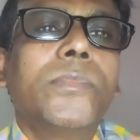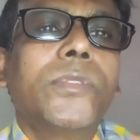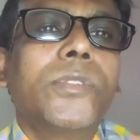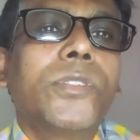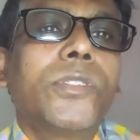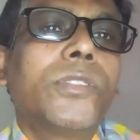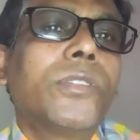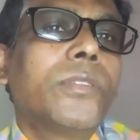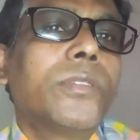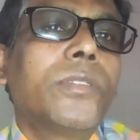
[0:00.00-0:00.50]

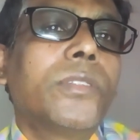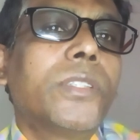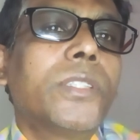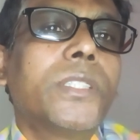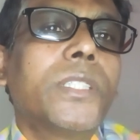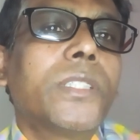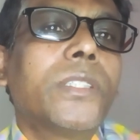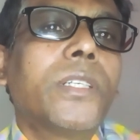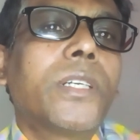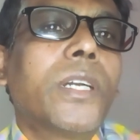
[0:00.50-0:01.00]
So
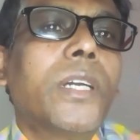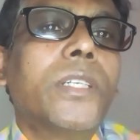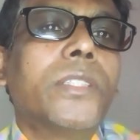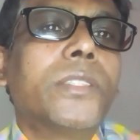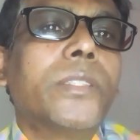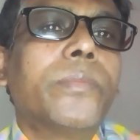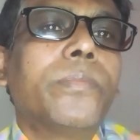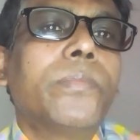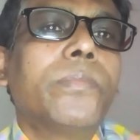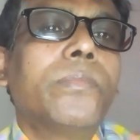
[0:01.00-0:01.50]
these are the
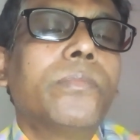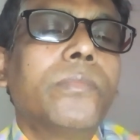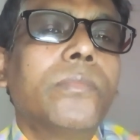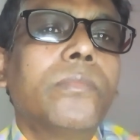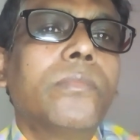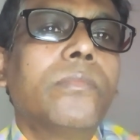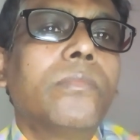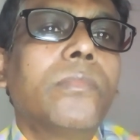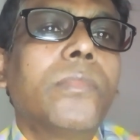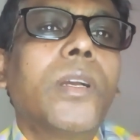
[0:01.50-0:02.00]
cause of
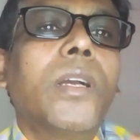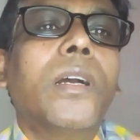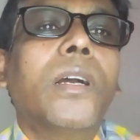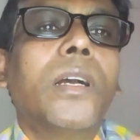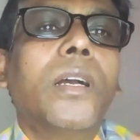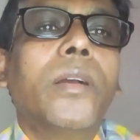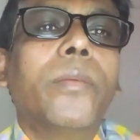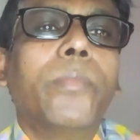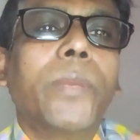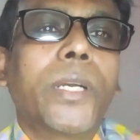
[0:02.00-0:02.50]

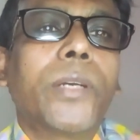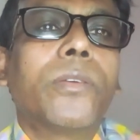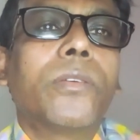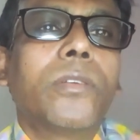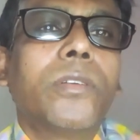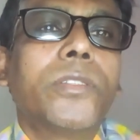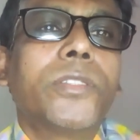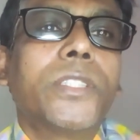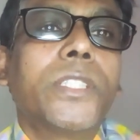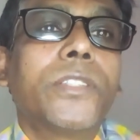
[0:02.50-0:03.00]

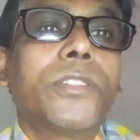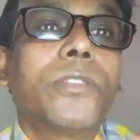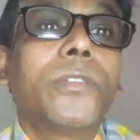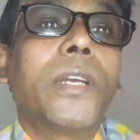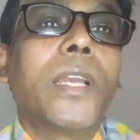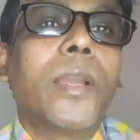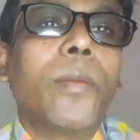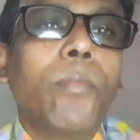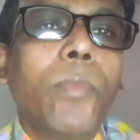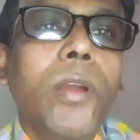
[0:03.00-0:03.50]
macroglacia. So
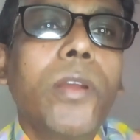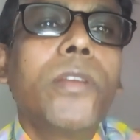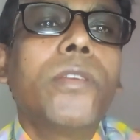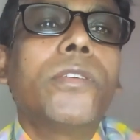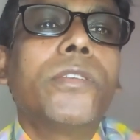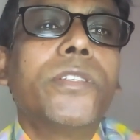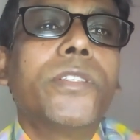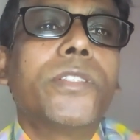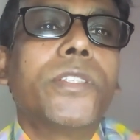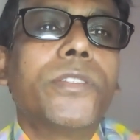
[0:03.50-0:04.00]

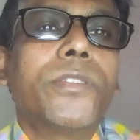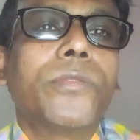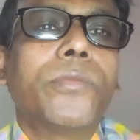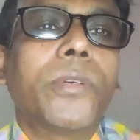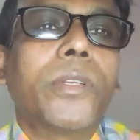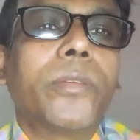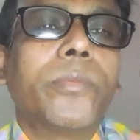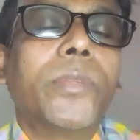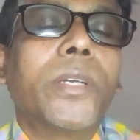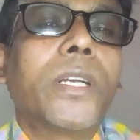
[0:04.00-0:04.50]
amyloidosis is
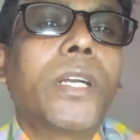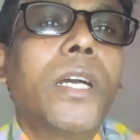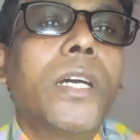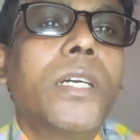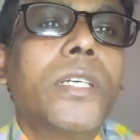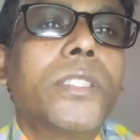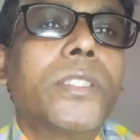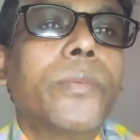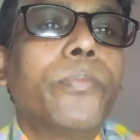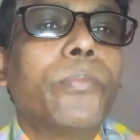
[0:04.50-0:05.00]
one of the
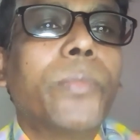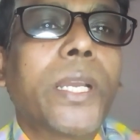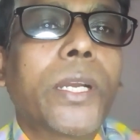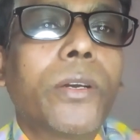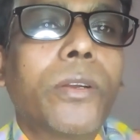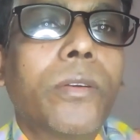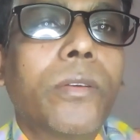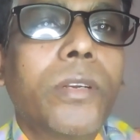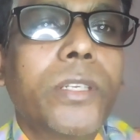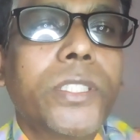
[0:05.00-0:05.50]
cause of
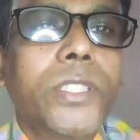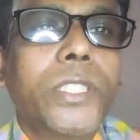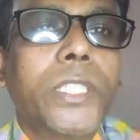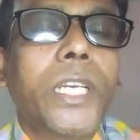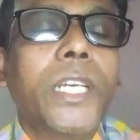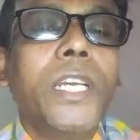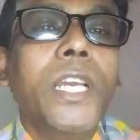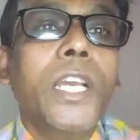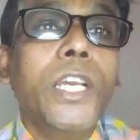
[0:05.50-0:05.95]
macroglacia.